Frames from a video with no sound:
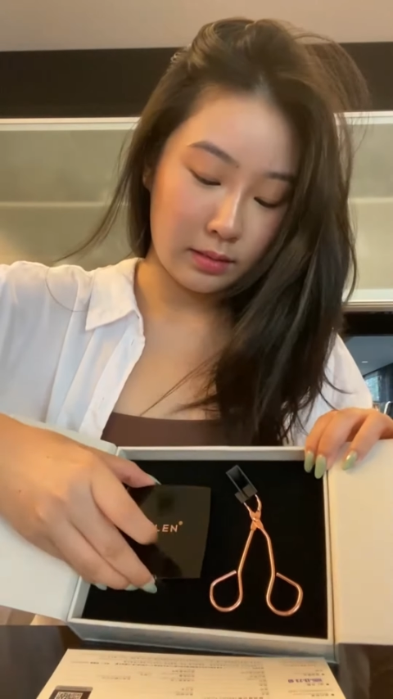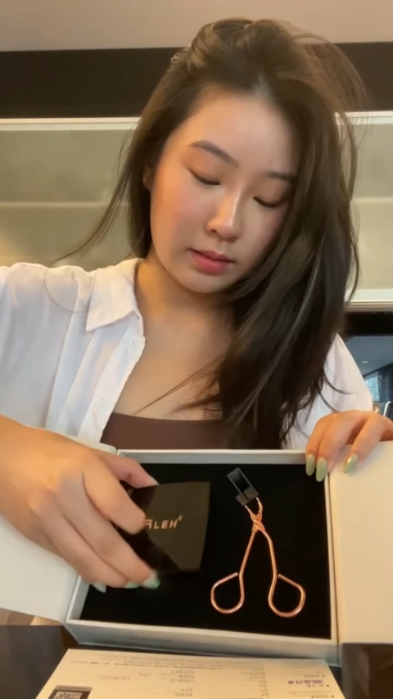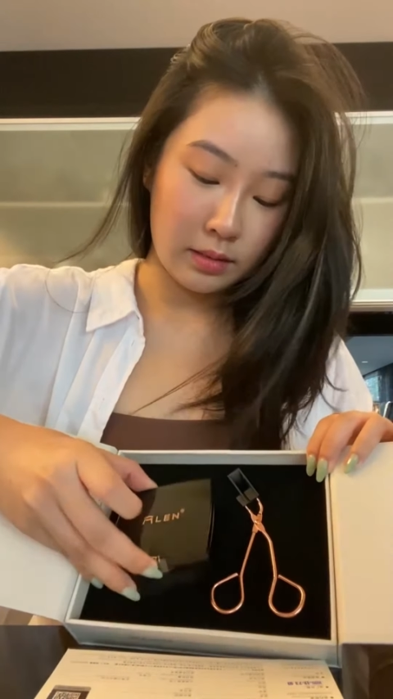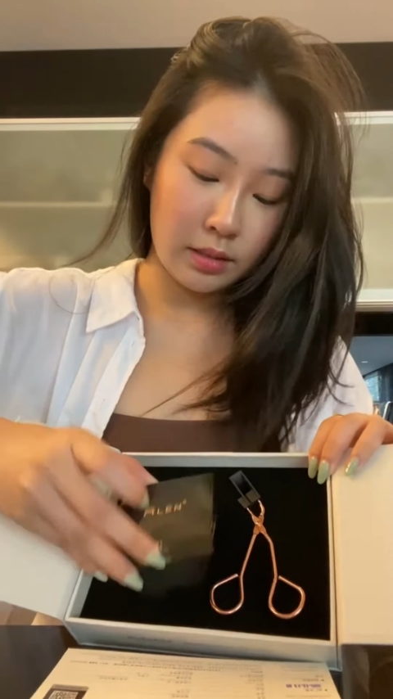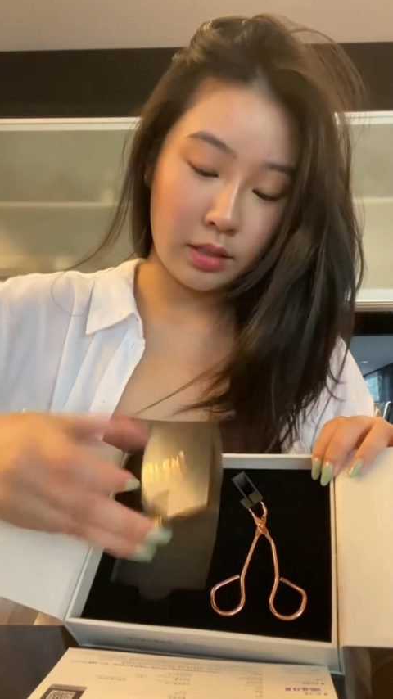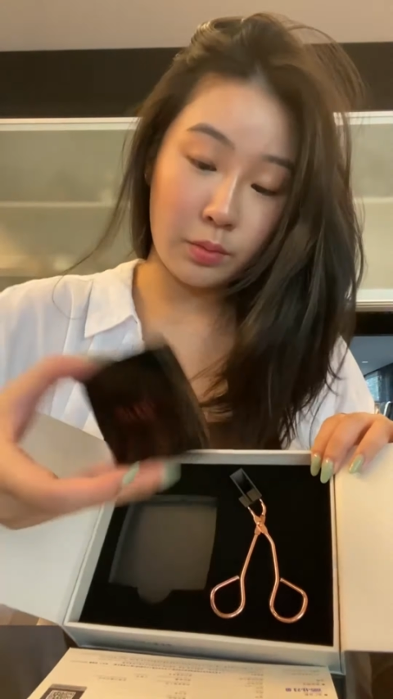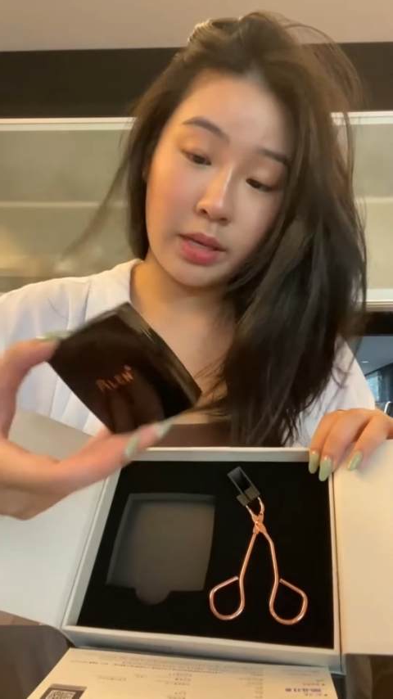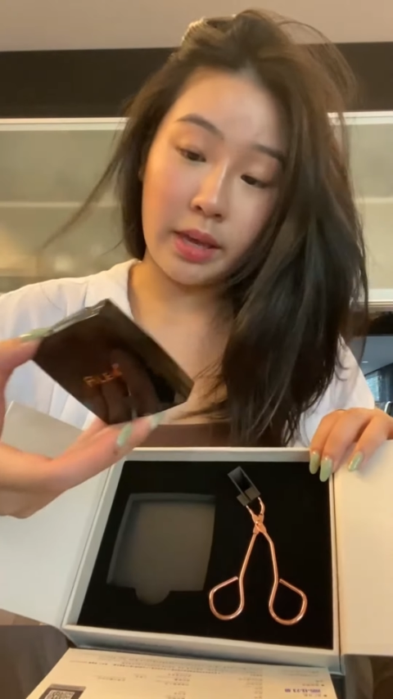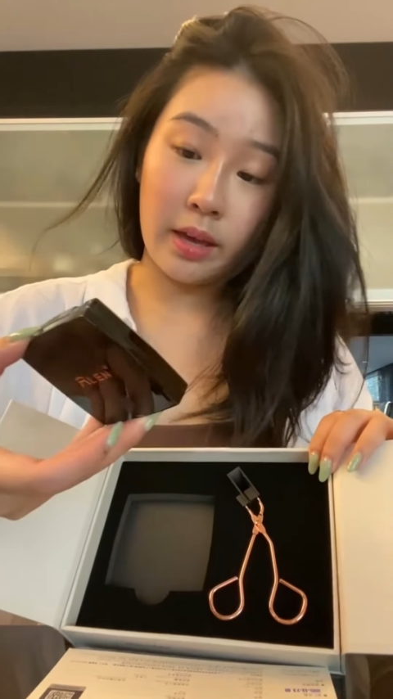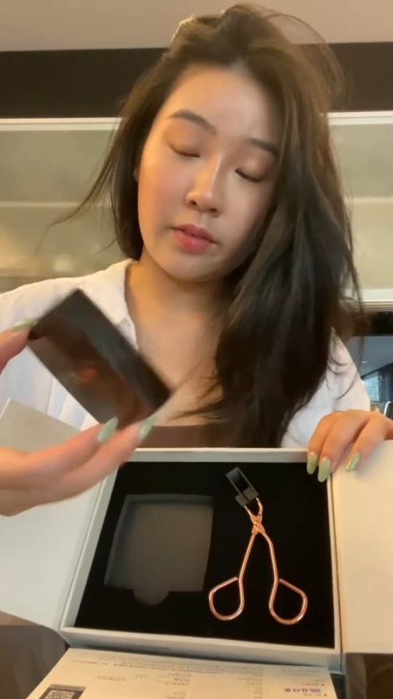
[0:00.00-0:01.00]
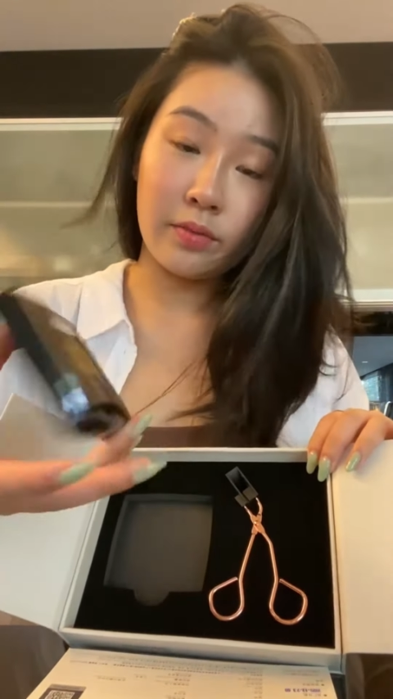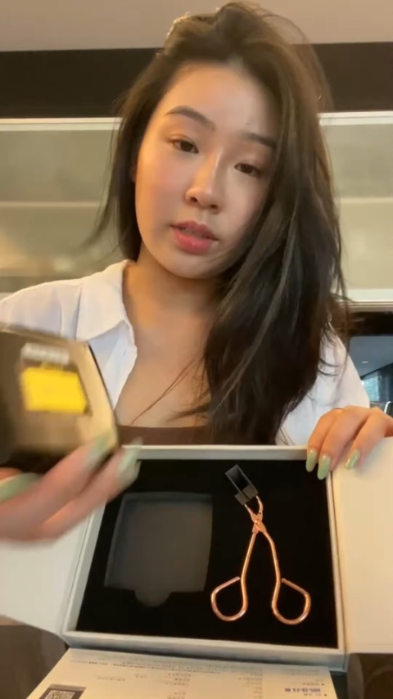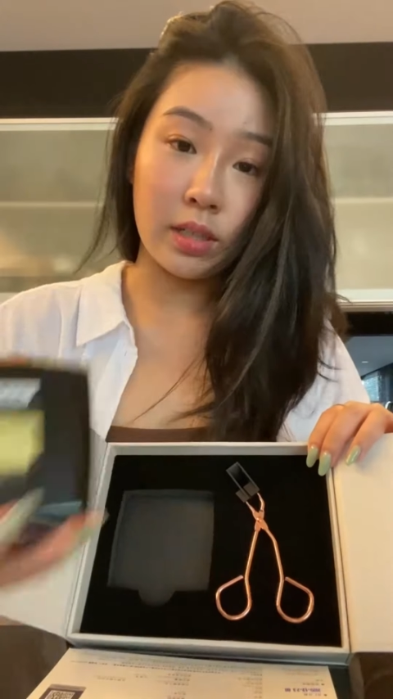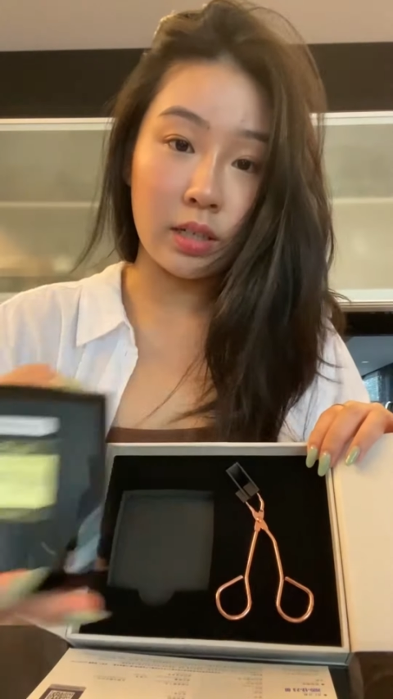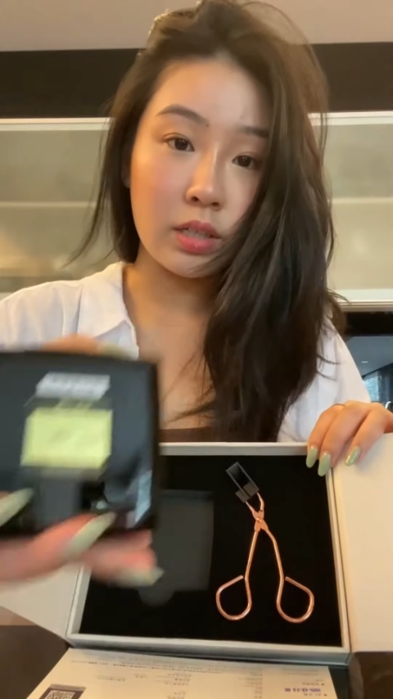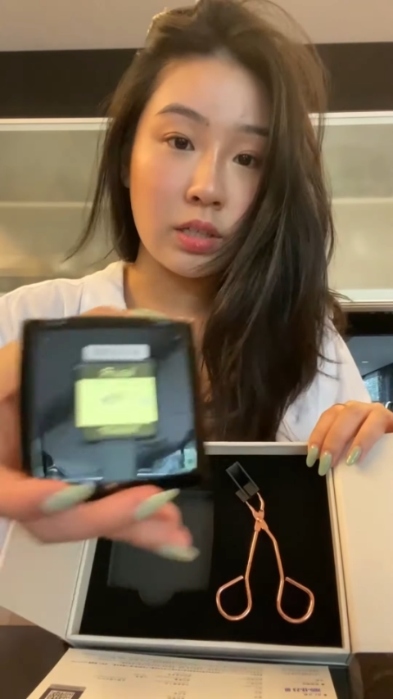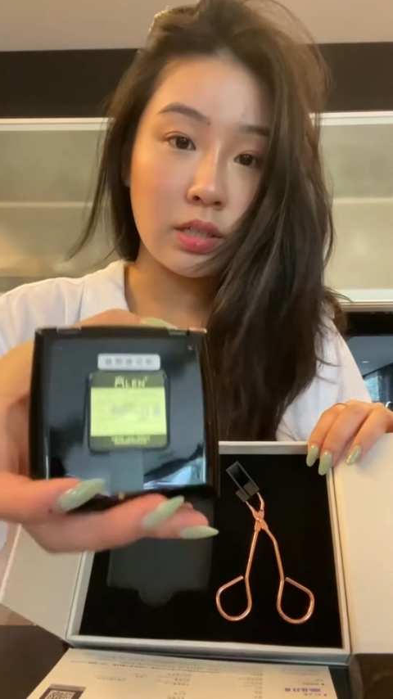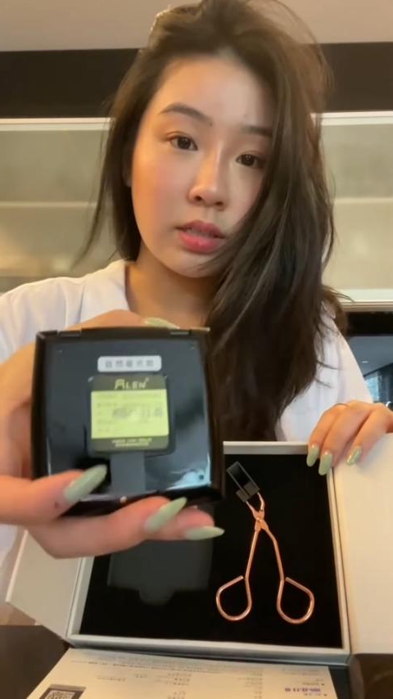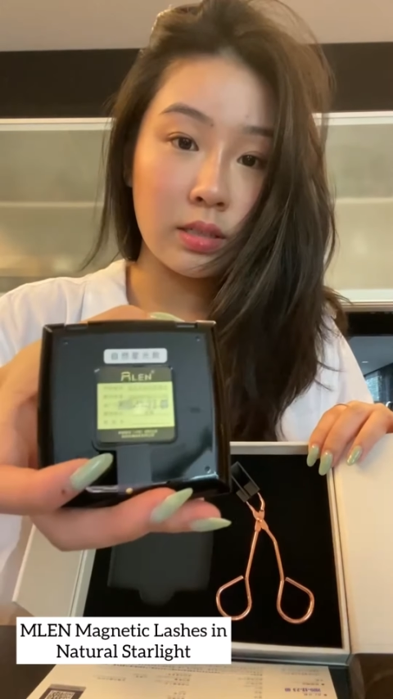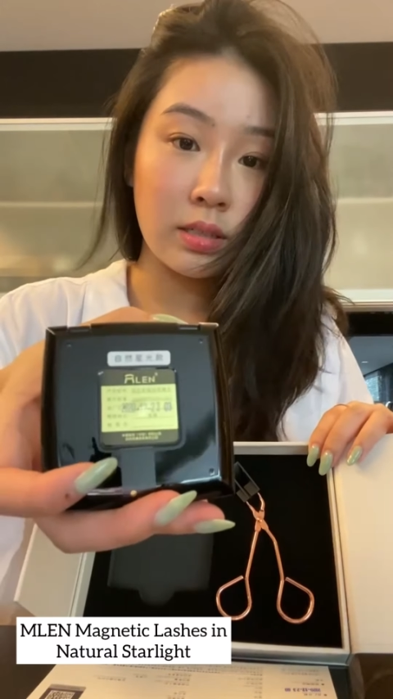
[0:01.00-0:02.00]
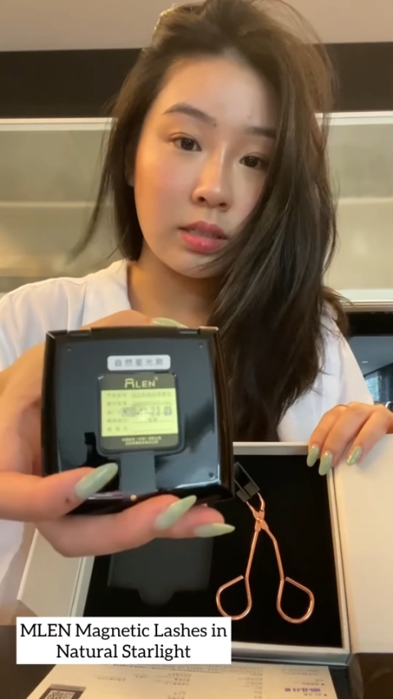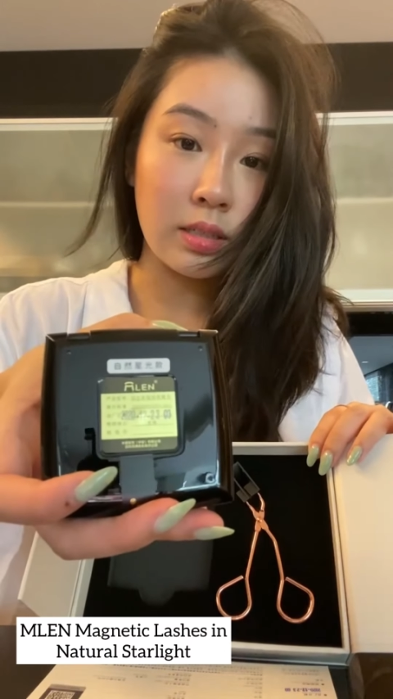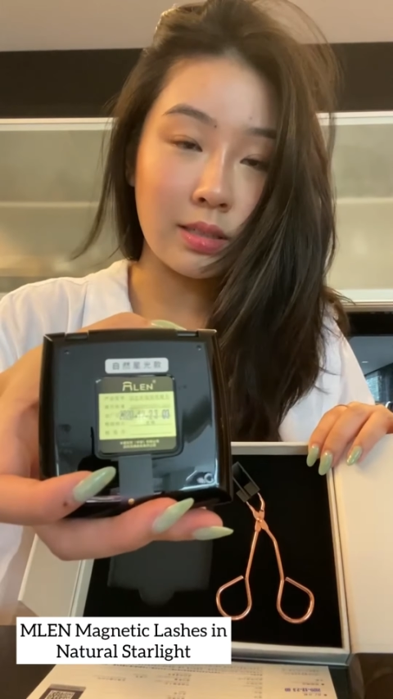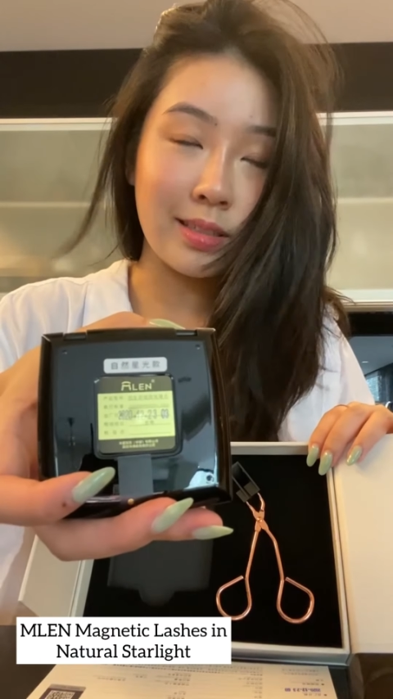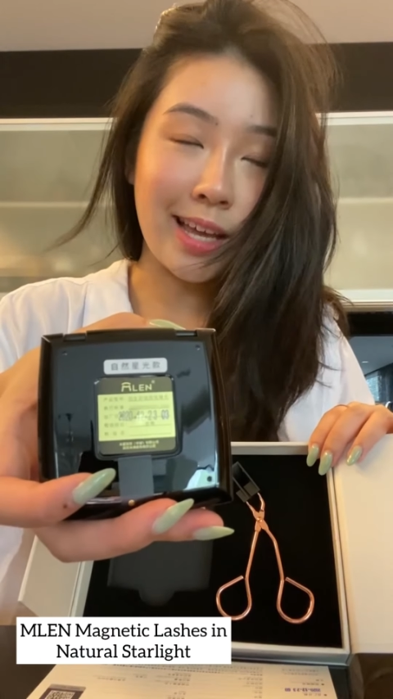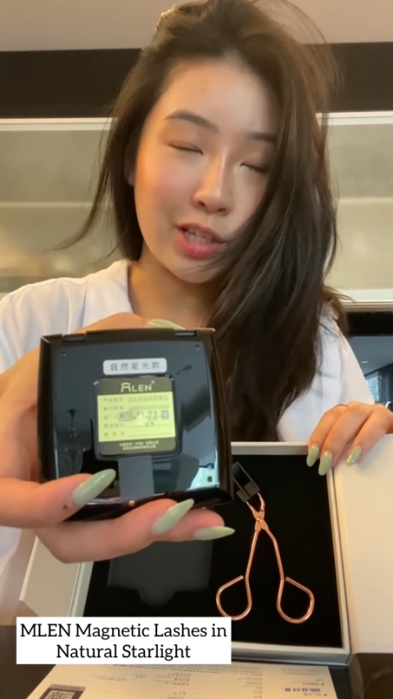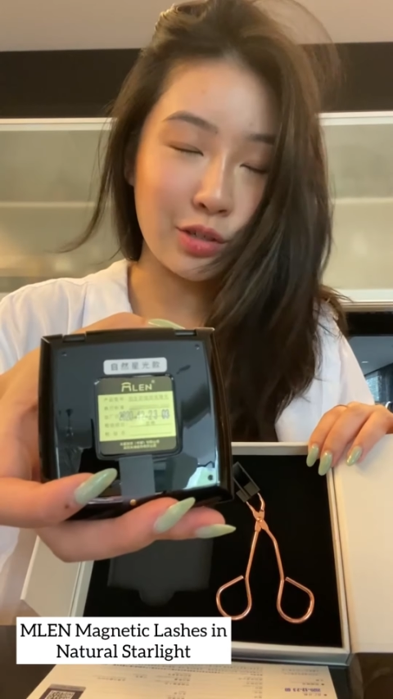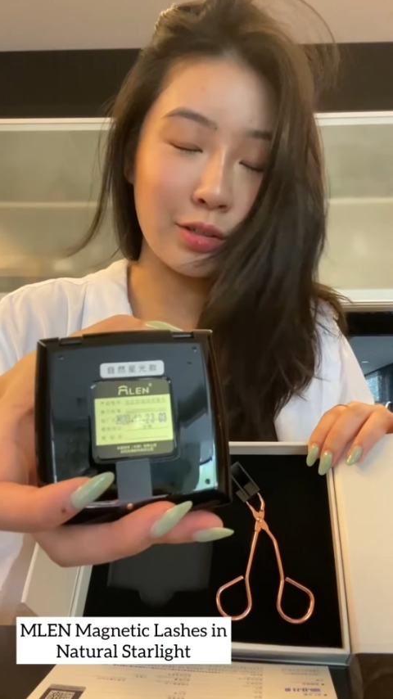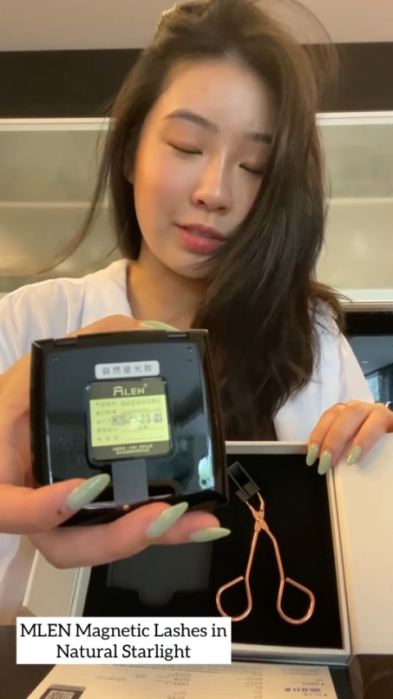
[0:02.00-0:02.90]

Here we have the natural